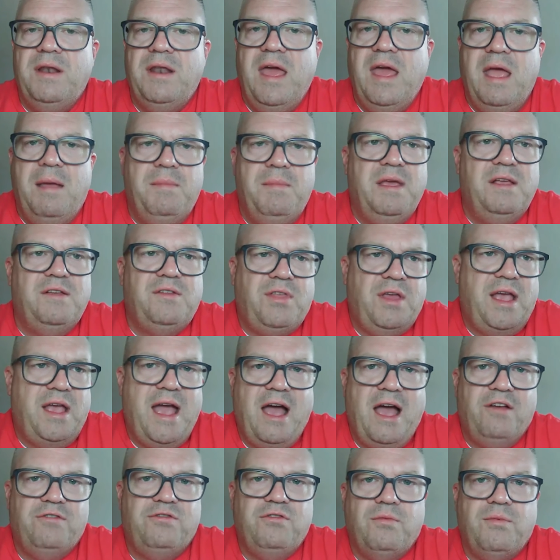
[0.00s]
name, is the
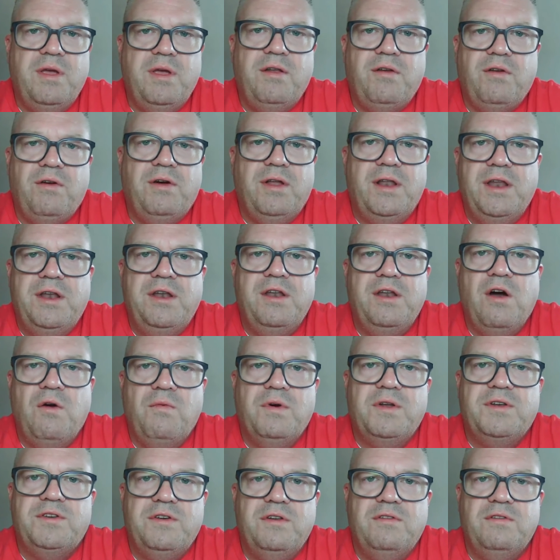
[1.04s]
casual reader going to know
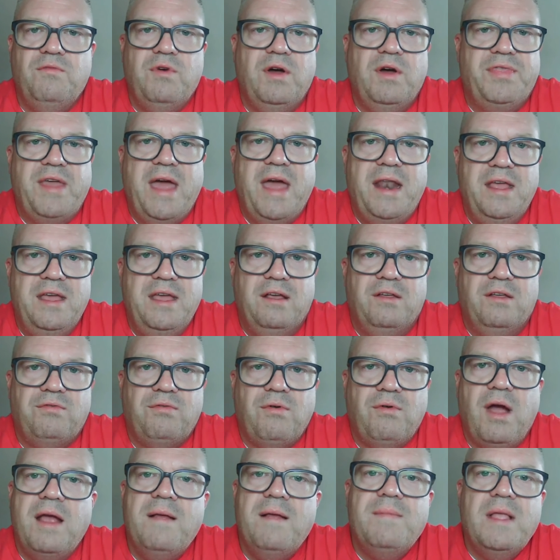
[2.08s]
what that
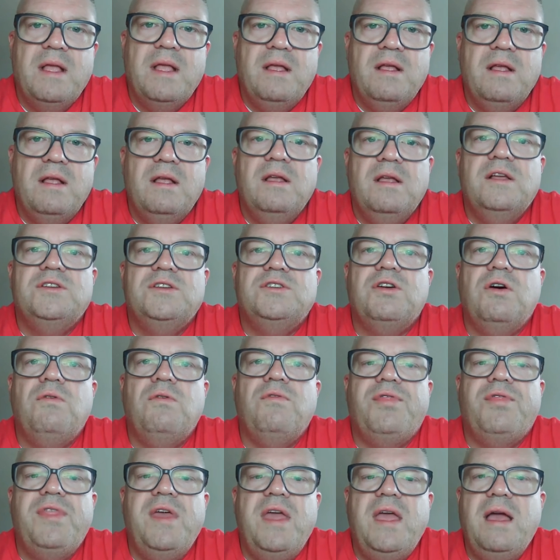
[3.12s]
is, right?
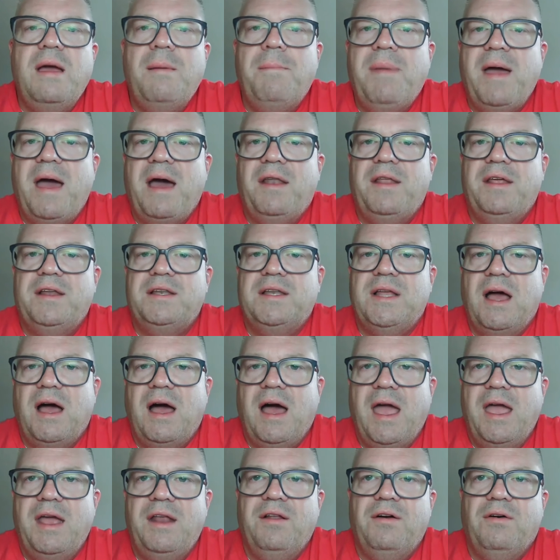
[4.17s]
So think about a
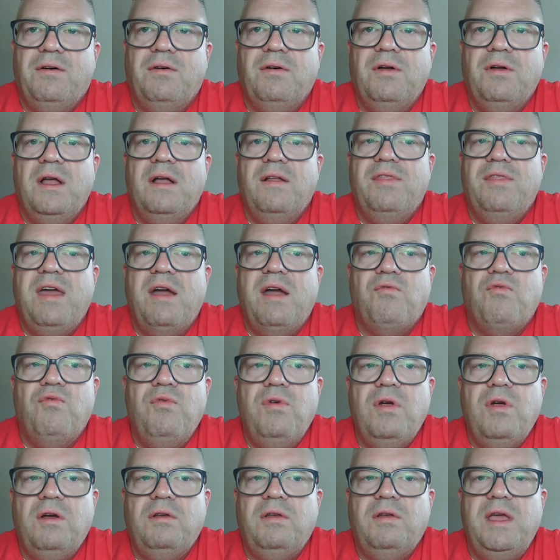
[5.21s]
title that
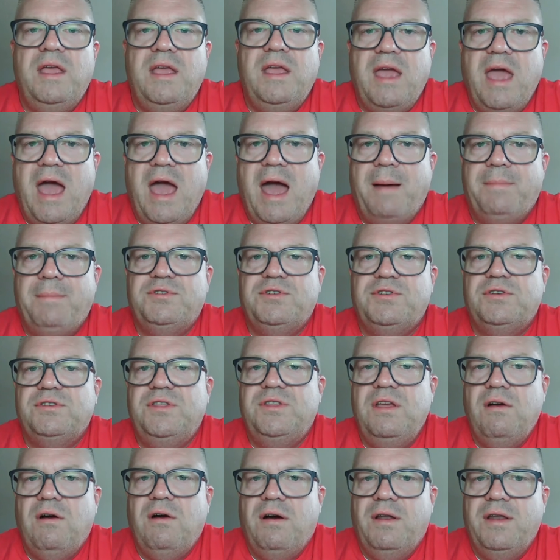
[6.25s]
really captures
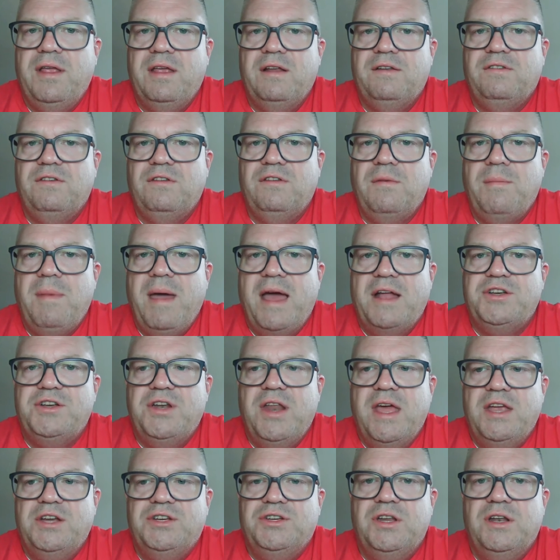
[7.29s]
the audience's
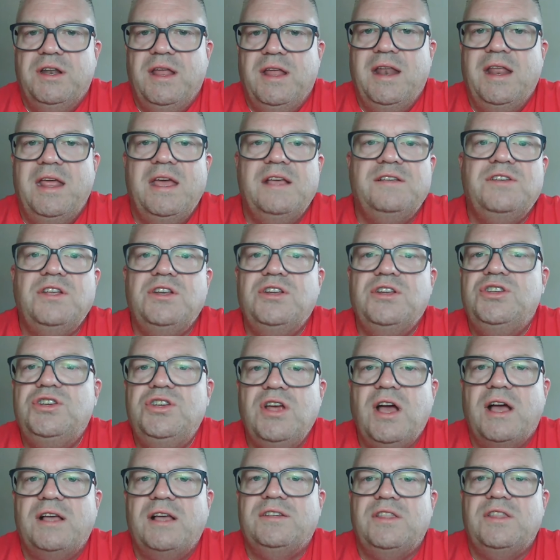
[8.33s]
imagination, and it isn't
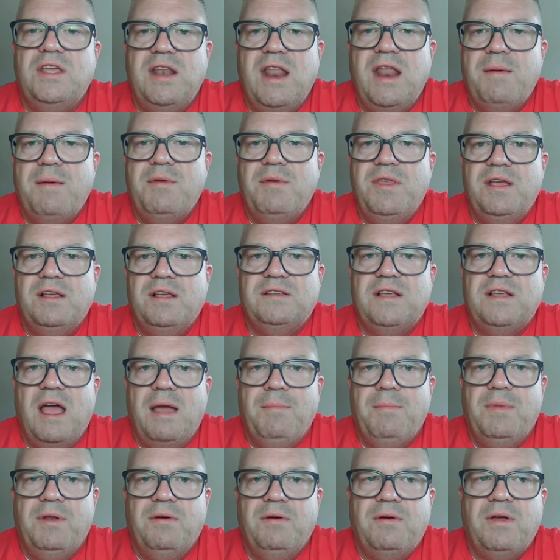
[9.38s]
just the name of the
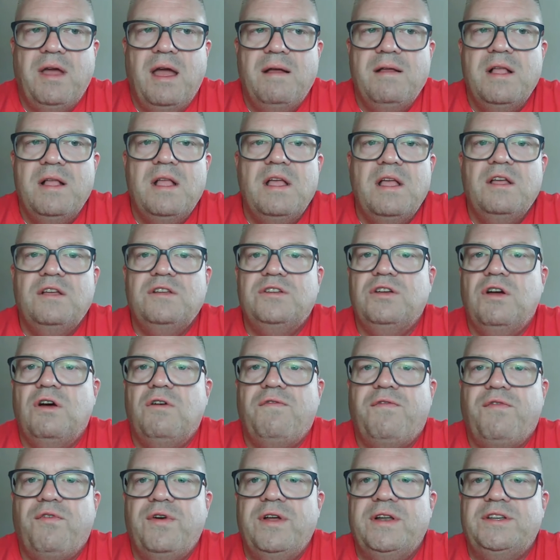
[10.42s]
assignment. Okay,
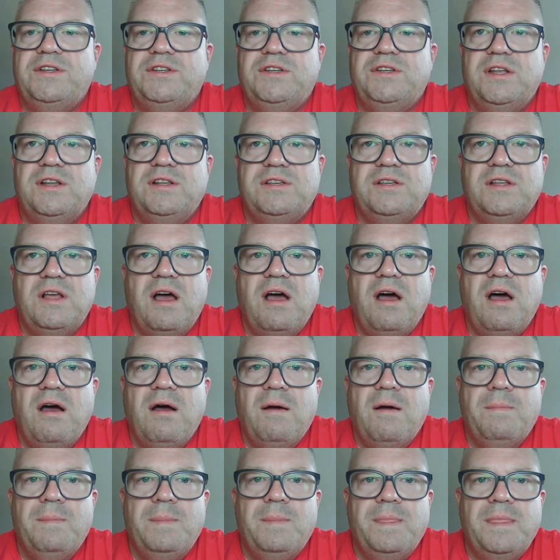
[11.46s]
so for instance,
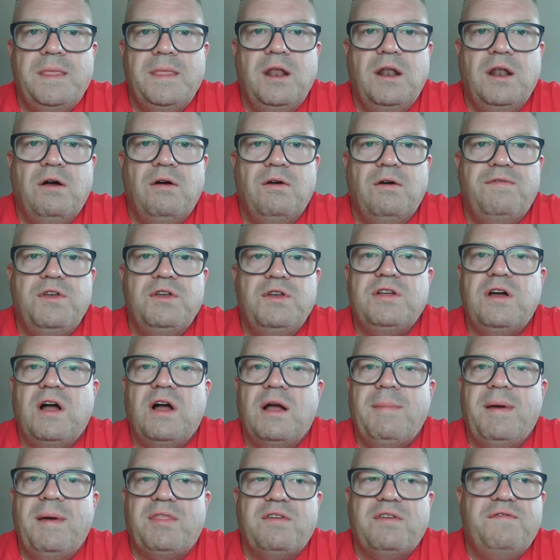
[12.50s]
if you
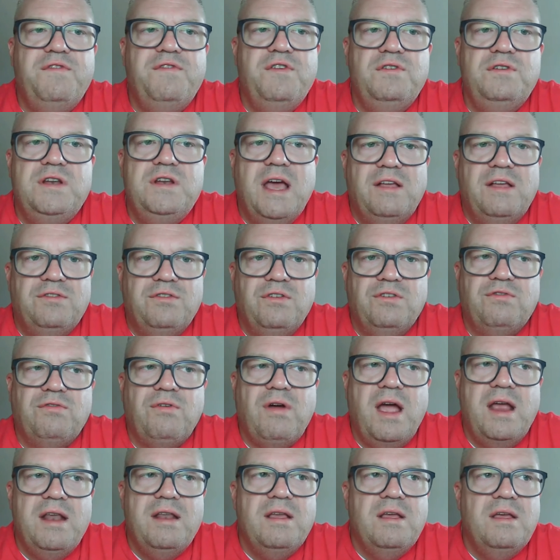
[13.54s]
talk about the food desert,
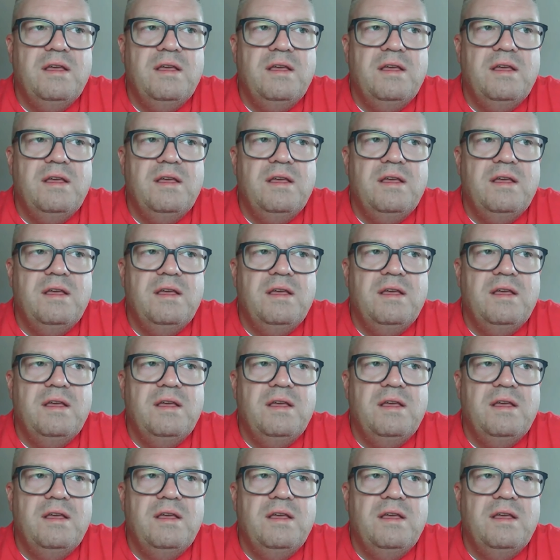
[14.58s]
right?